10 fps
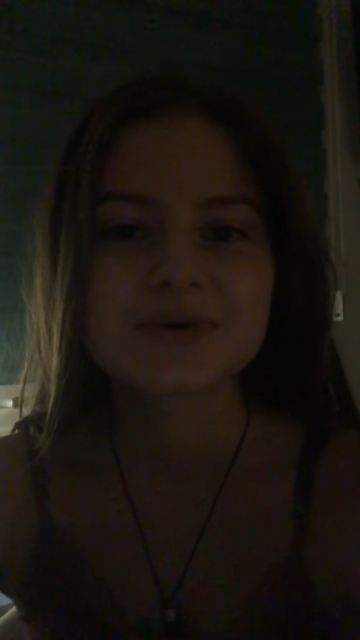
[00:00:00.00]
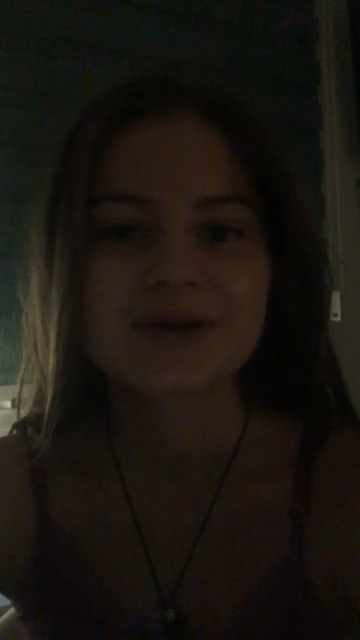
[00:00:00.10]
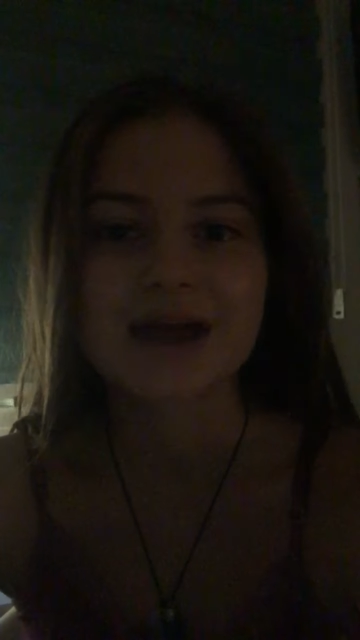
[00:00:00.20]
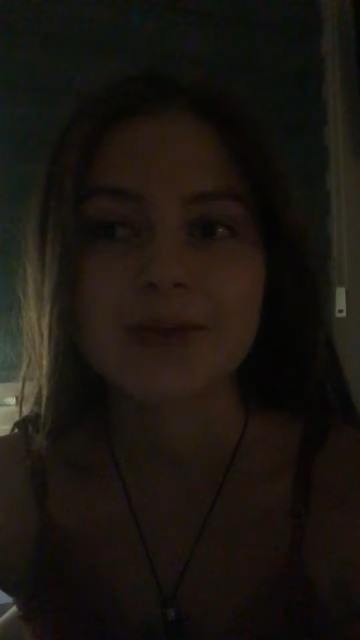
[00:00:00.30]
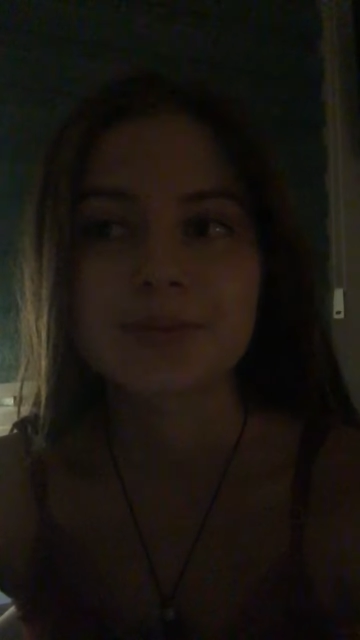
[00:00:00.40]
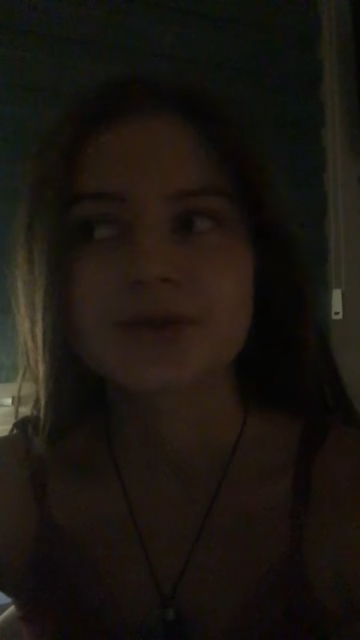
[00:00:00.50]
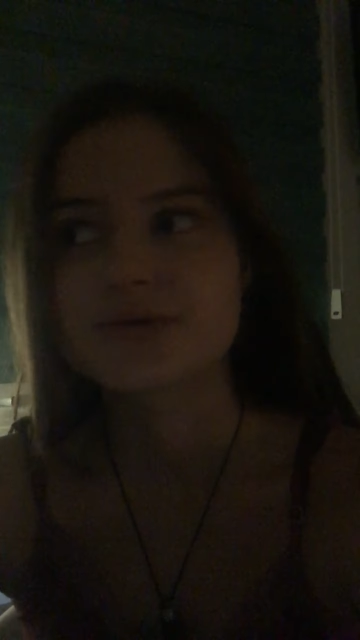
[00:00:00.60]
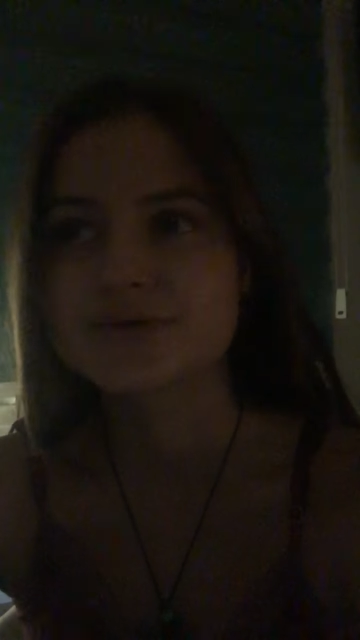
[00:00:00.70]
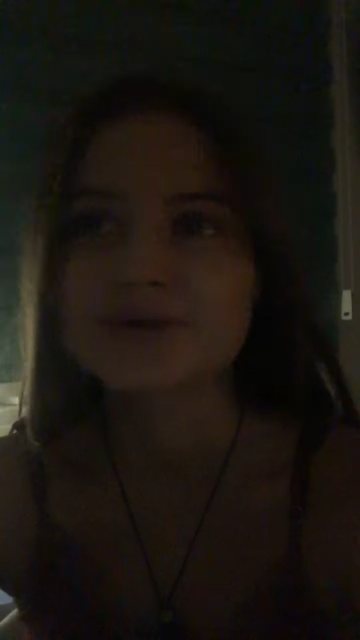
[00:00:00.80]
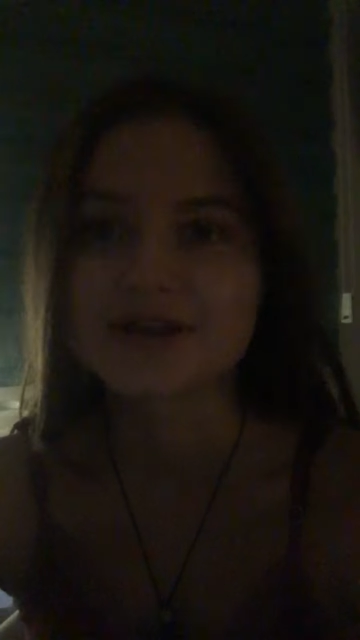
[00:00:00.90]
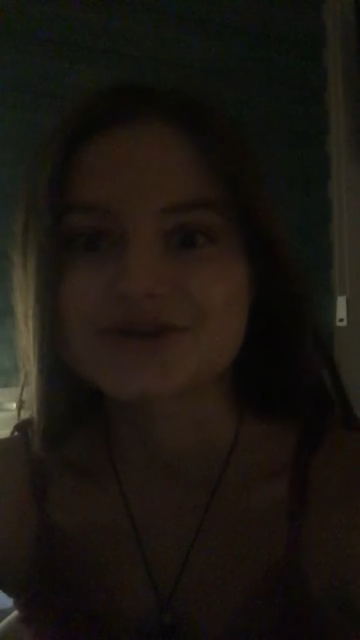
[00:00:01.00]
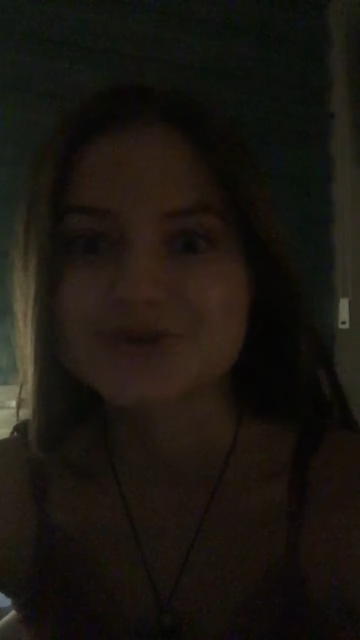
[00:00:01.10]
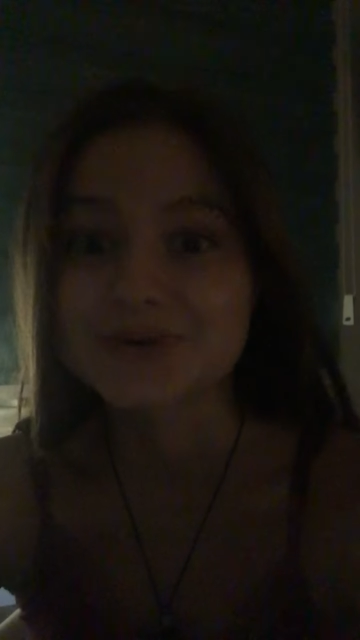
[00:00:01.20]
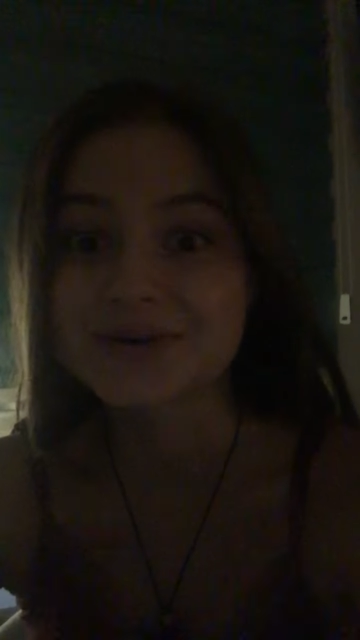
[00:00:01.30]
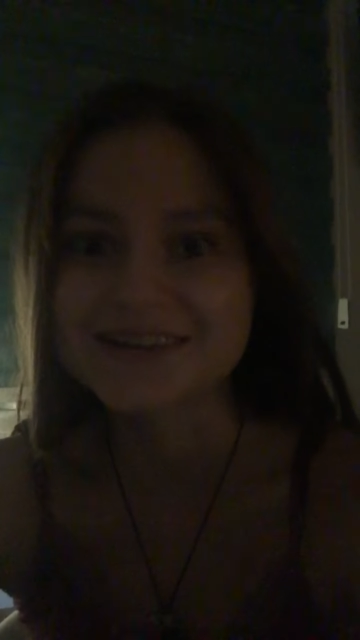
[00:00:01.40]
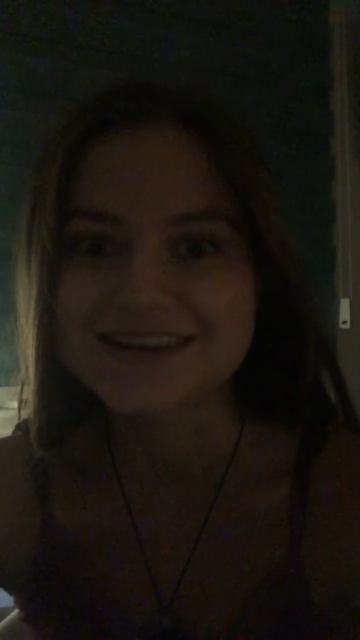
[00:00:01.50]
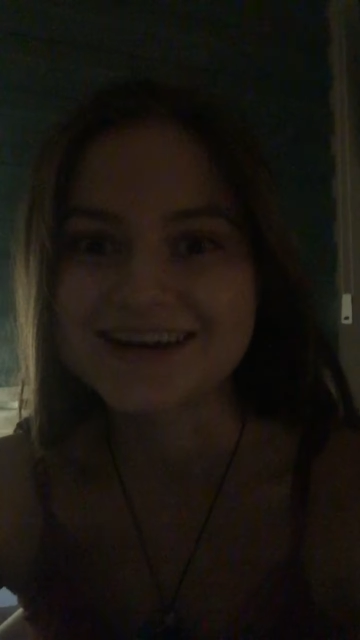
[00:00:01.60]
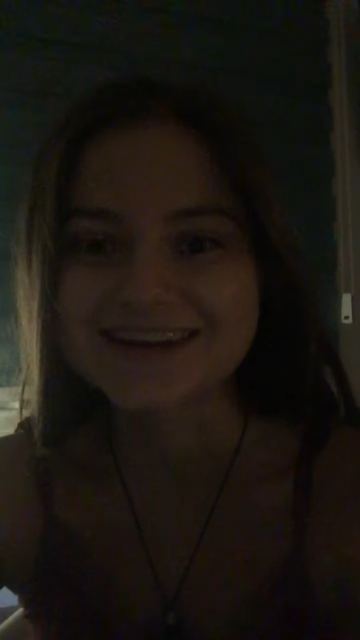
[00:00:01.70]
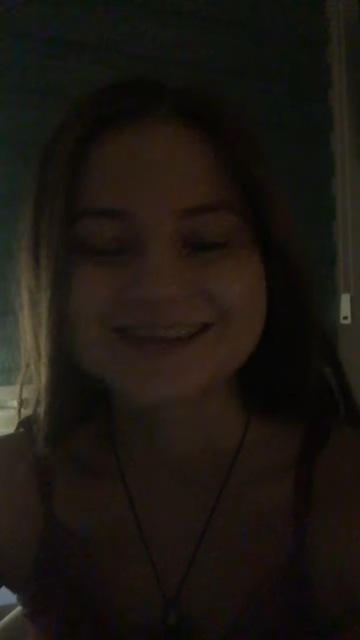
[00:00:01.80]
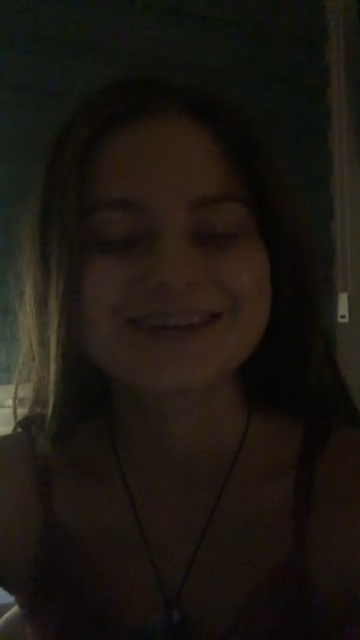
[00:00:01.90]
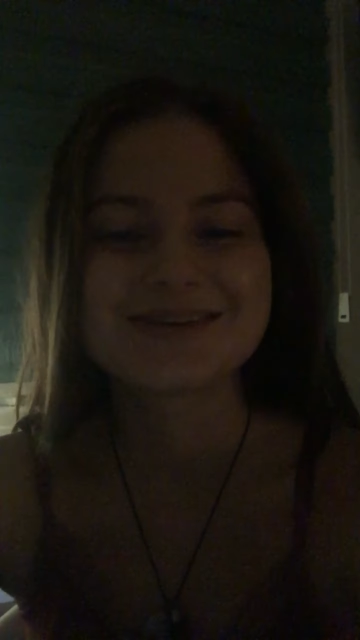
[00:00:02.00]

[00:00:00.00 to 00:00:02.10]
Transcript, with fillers: guide me through that journey, kinda.